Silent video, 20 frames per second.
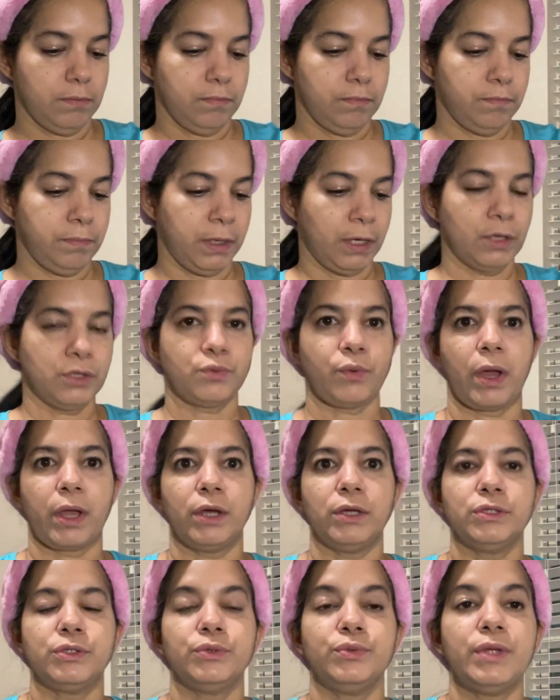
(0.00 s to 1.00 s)
because why
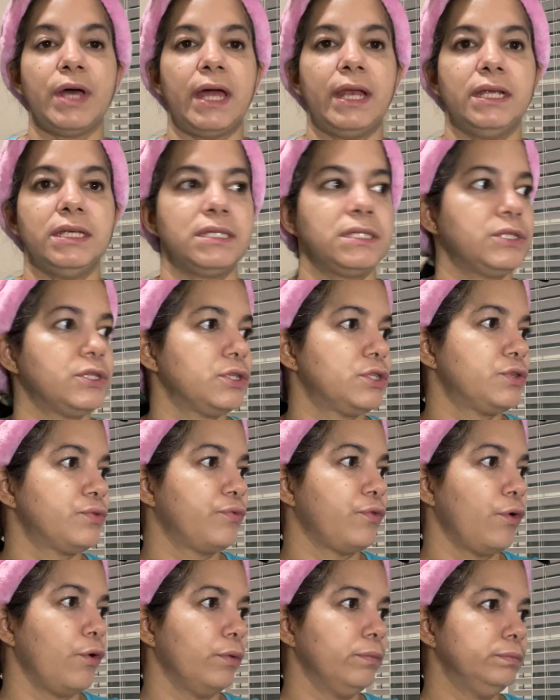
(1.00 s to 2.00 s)
you do that is just
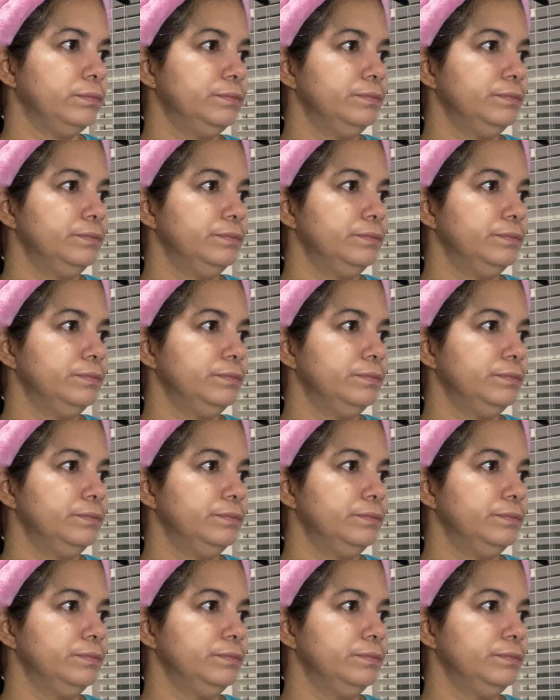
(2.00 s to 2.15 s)
for